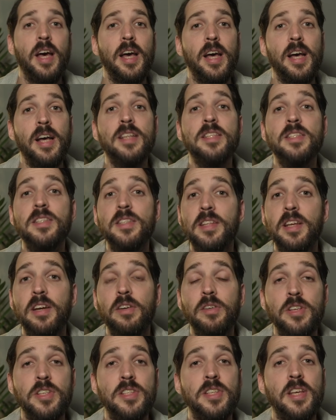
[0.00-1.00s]
As
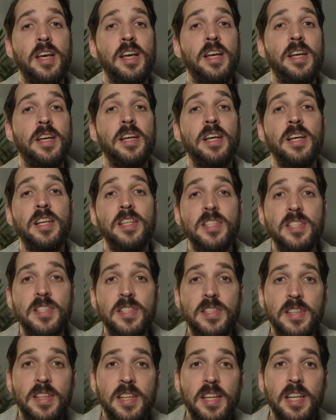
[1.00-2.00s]
there is a
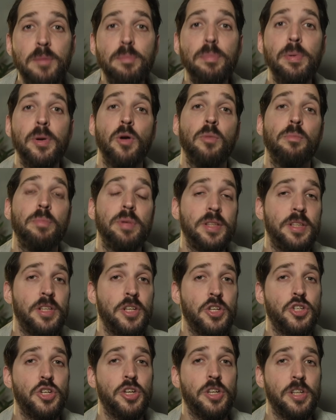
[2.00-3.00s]
steep
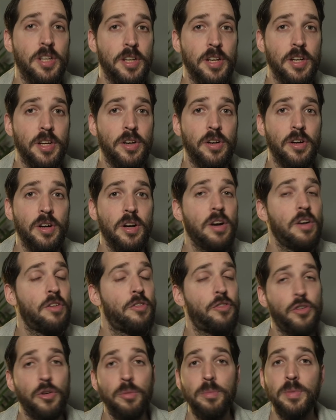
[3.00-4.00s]
competition here
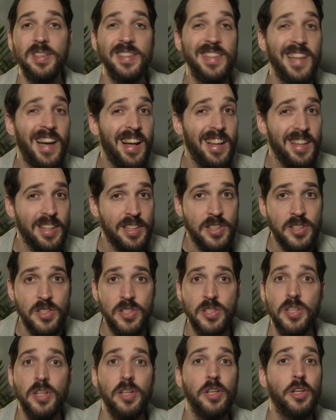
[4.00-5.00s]
from Dali's,